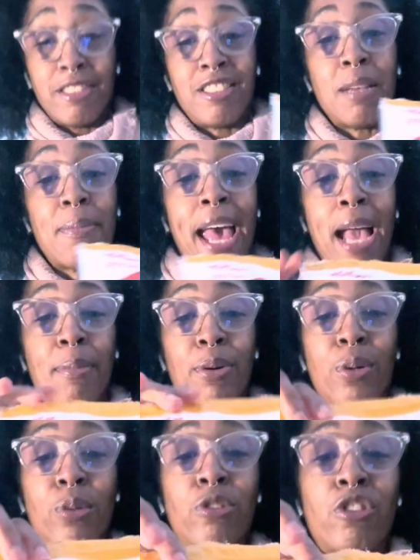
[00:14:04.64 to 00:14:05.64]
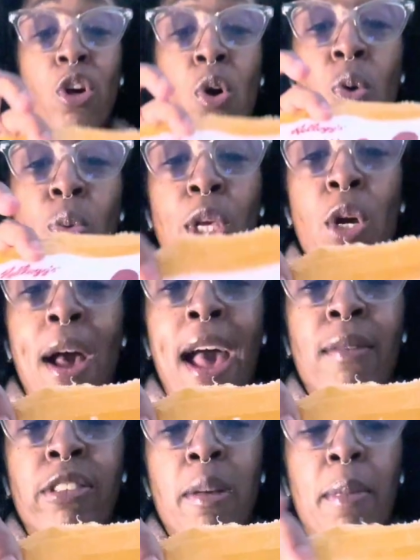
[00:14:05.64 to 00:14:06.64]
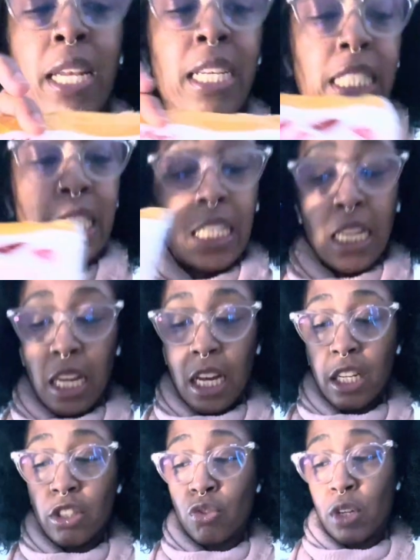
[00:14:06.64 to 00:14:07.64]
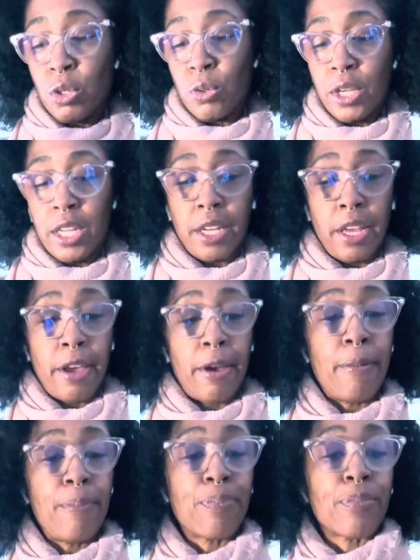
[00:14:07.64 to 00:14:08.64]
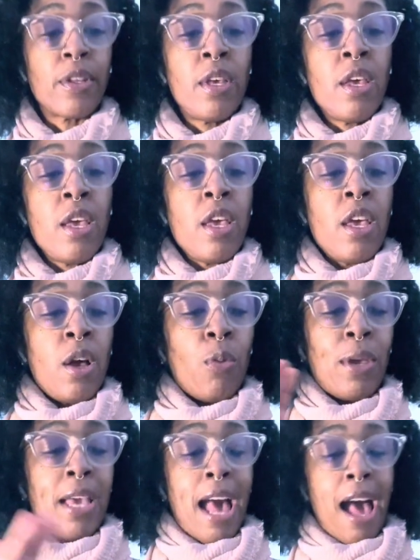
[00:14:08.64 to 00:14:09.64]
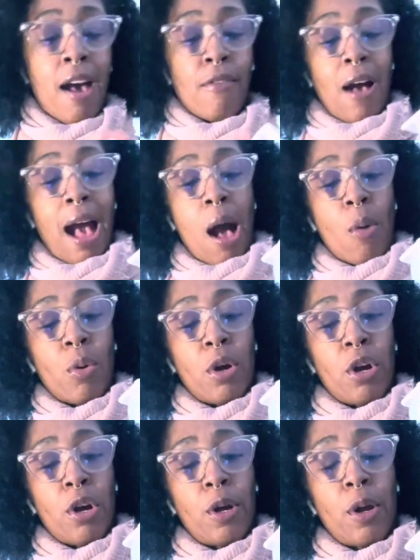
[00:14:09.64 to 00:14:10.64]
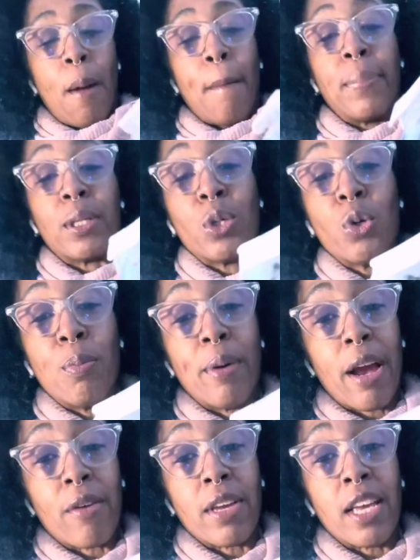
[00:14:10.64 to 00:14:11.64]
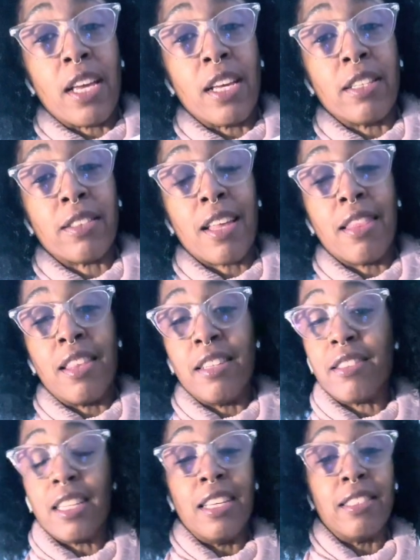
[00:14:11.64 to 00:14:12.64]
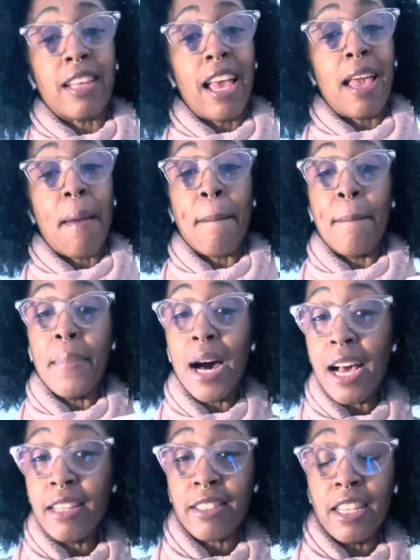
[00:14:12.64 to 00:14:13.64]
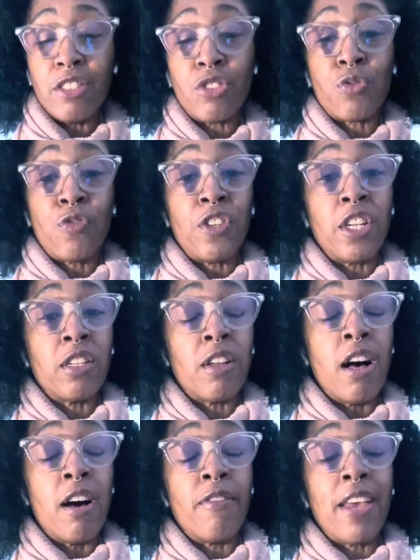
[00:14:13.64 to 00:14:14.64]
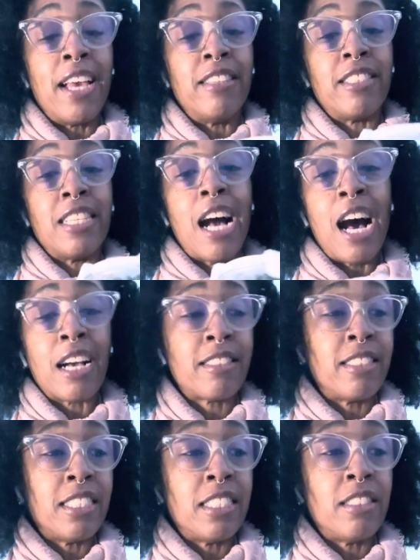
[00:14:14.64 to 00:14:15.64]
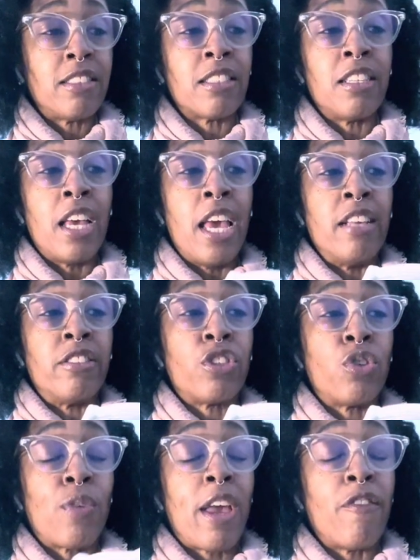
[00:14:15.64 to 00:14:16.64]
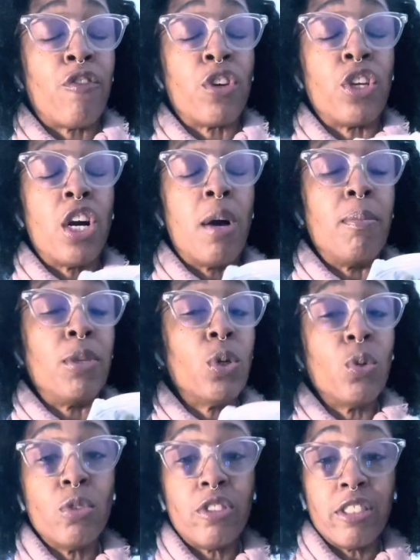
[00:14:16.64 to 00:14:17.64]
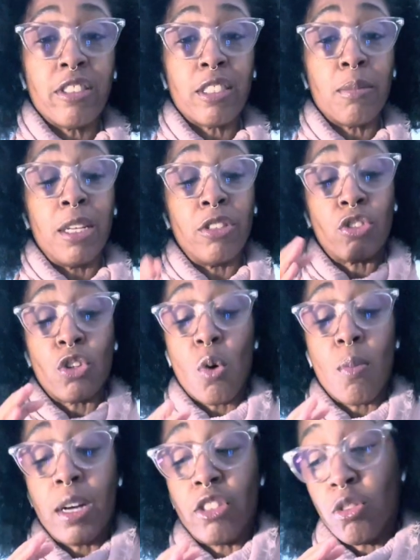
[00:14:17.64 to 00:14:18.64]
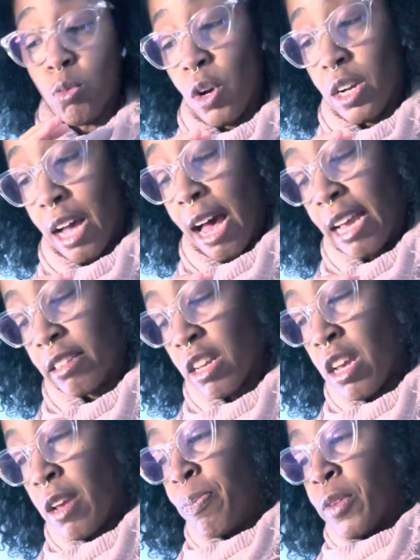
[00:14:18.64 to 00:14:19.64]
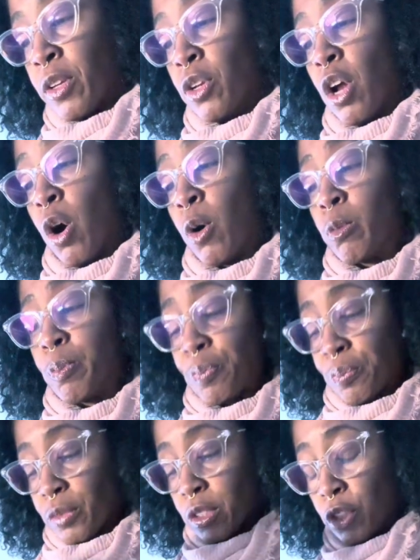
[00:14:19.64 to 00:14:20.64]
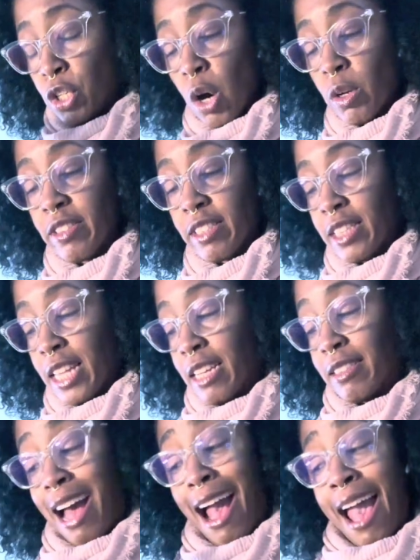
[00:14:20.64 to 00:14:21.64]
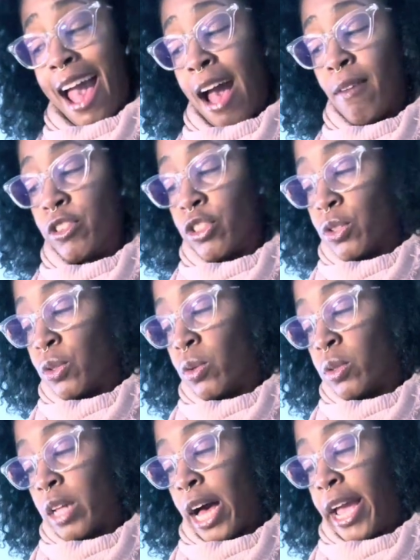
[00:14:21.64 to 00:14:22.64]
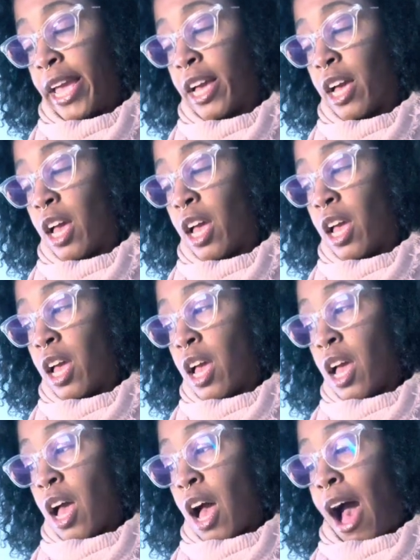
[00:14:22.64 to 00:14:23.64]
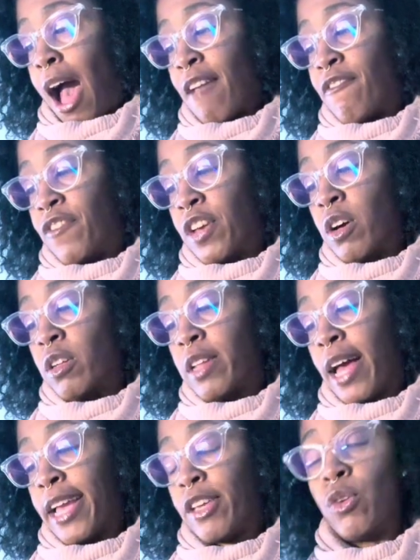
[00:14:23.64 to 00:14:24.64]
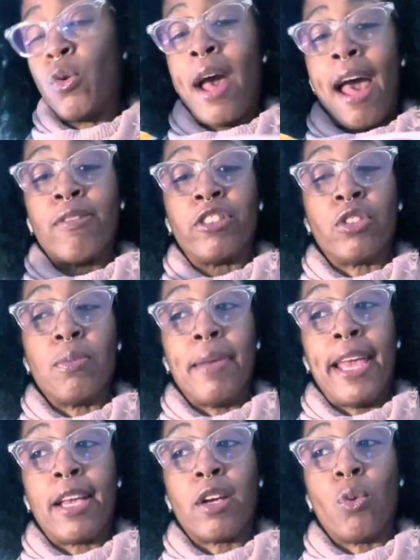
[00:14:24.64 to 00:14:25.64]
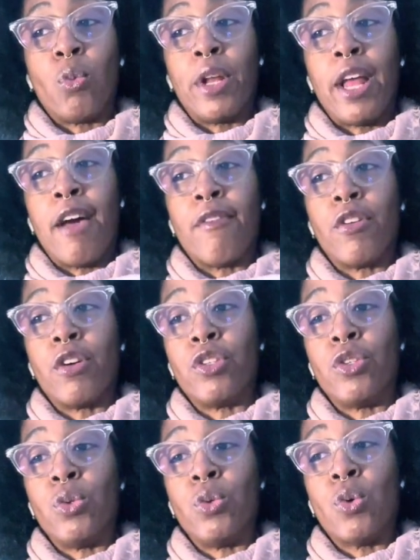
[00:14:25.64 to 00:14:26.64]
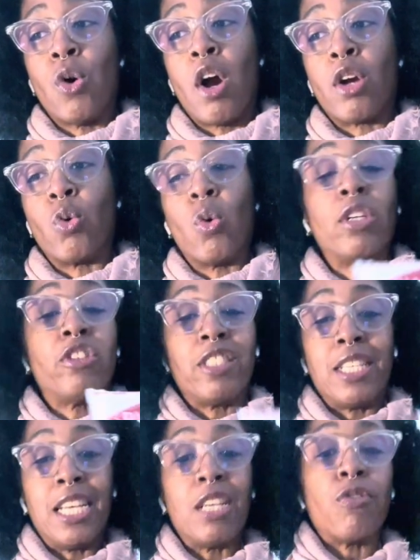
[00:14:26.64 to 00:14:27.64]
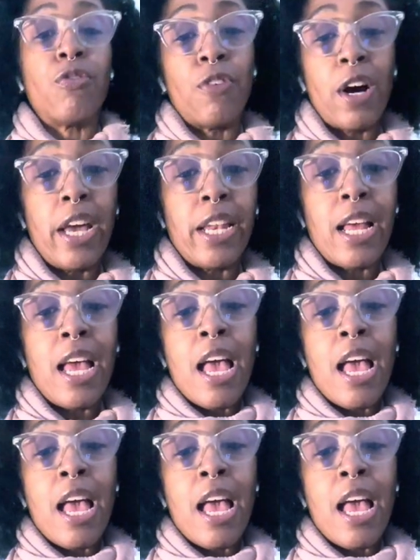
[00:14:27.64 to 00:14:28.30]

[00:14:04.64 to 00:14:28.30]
she bag boobs. So we're gonna have some of this in here to trinkle in here. We have our blueberries. This is a must. It's full of antioxidants. It's great for your immune system and so much more, guys. You know, you notice the things that I have to, like, I feel like you have to make whatever you are going to eat fun.